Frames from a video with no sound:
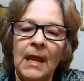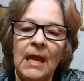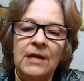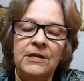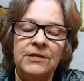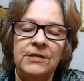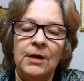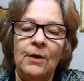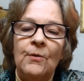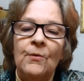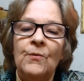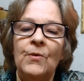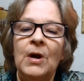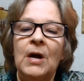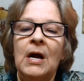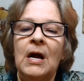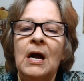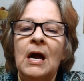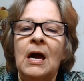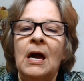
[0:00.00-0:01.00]
So
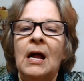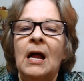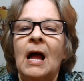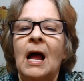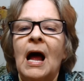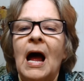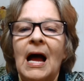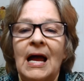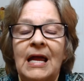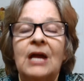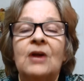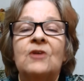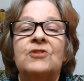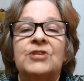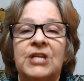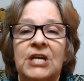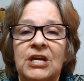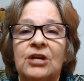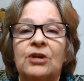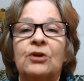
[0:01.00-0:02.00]
I
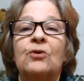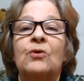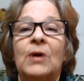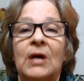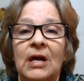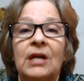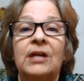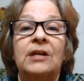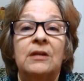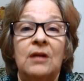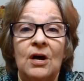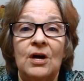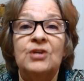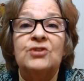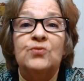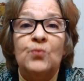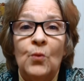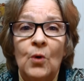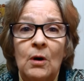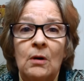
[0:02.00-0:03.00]
guarantee you it
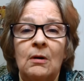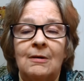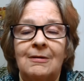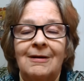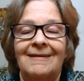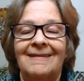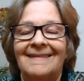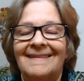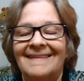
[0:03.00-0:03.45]
does work.